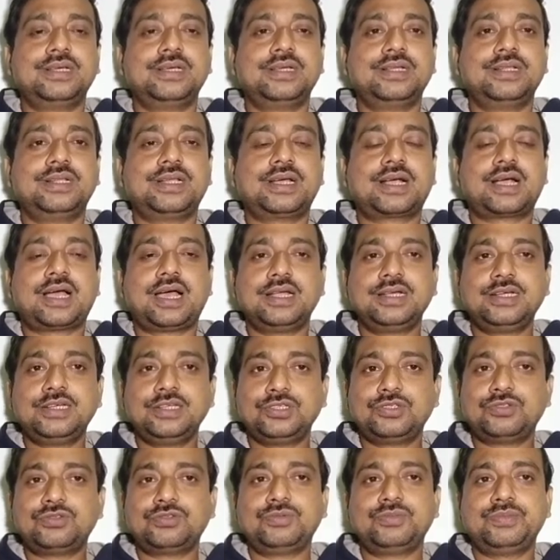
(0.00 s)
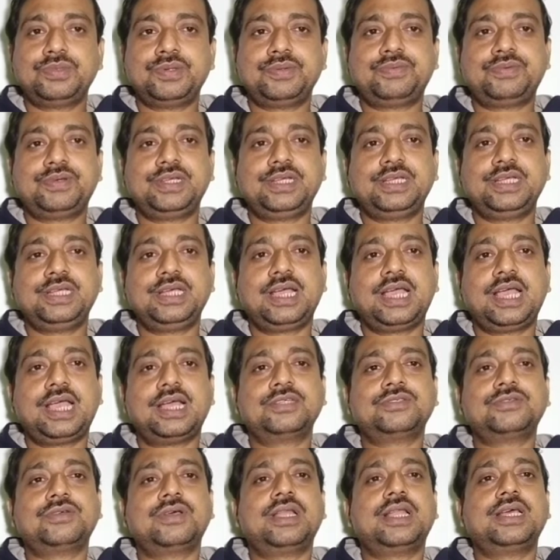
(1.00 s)
the country should be free,
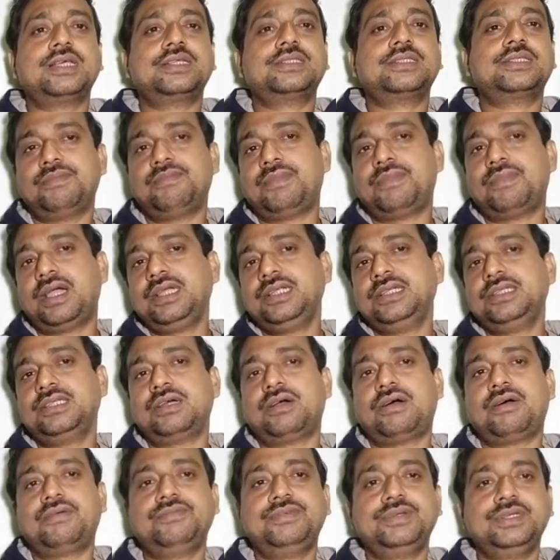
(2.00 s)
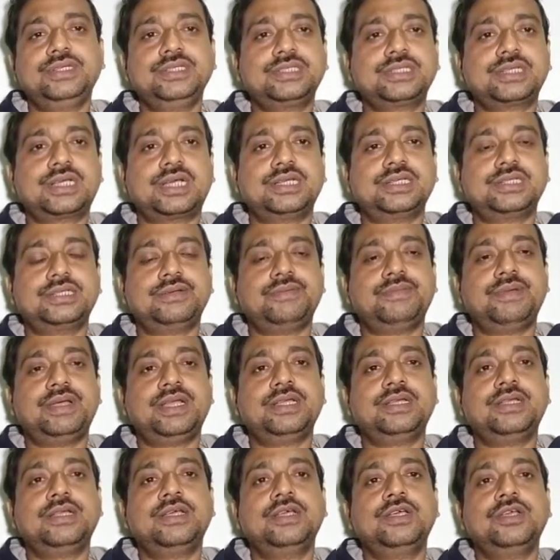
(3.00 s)
as well as the mind of his
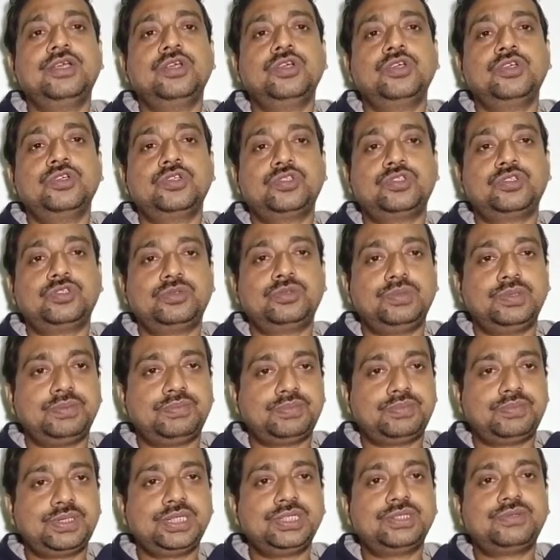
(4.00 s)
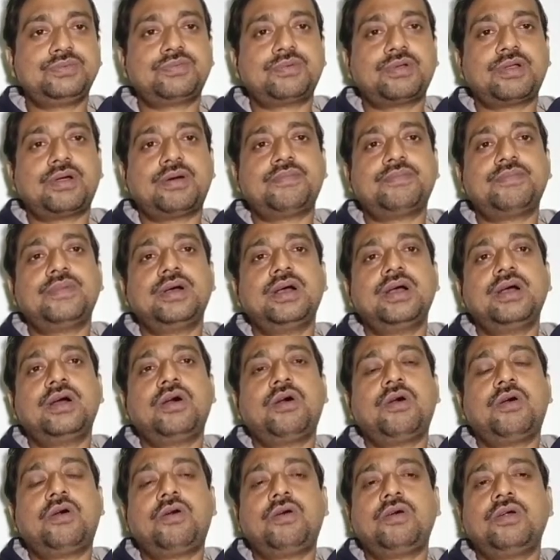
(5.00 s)
countrymen should be freed from
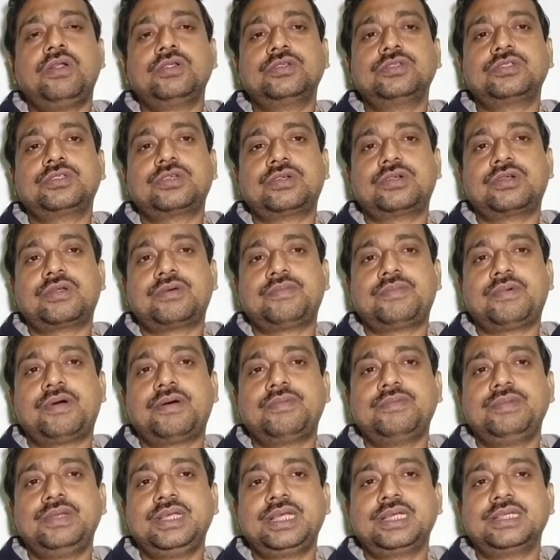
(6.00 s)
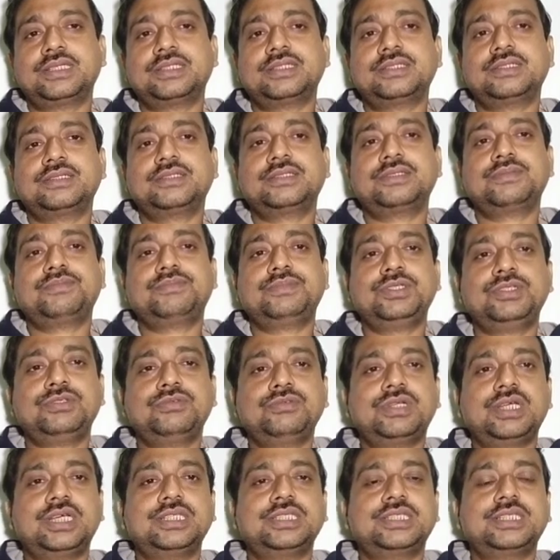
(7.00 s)
all sort of obligations,
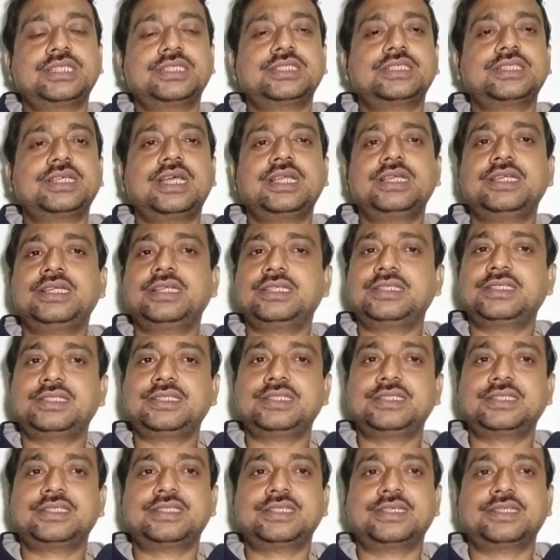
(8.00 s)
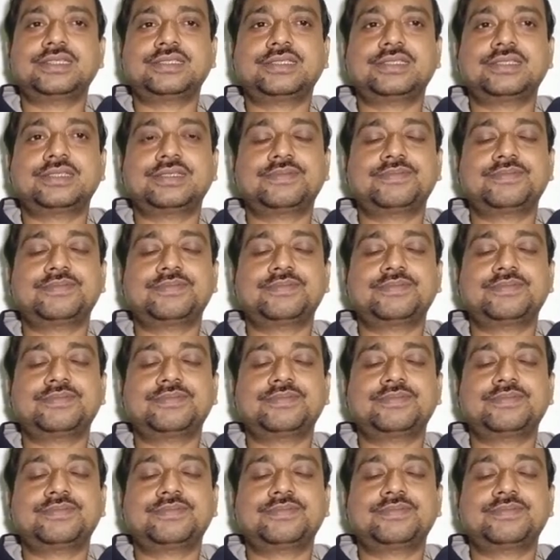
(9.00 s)
prejudices, and restrictions.